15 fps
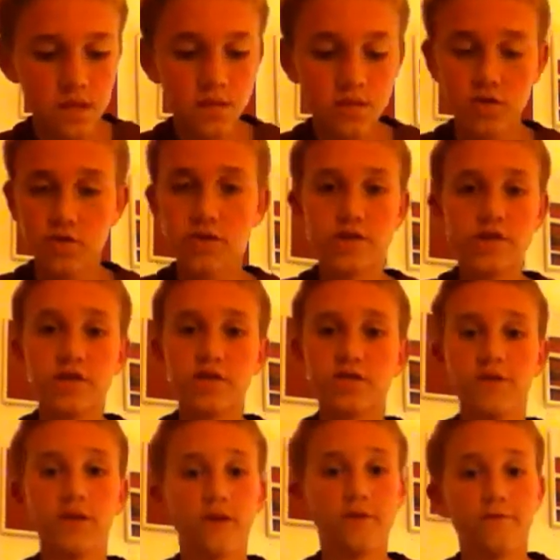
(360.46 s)
so this is a
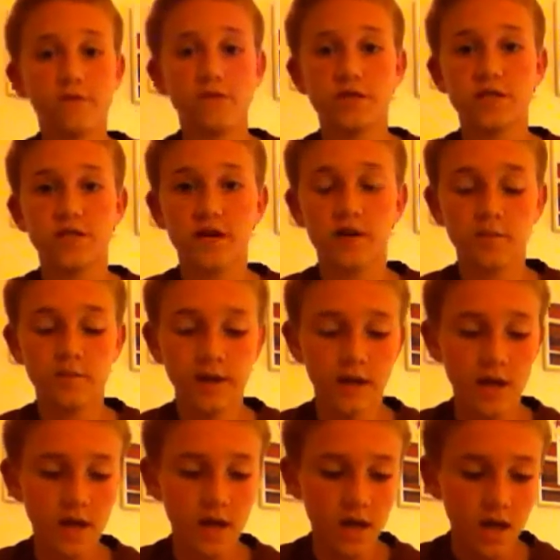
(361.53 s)
very versatile bait.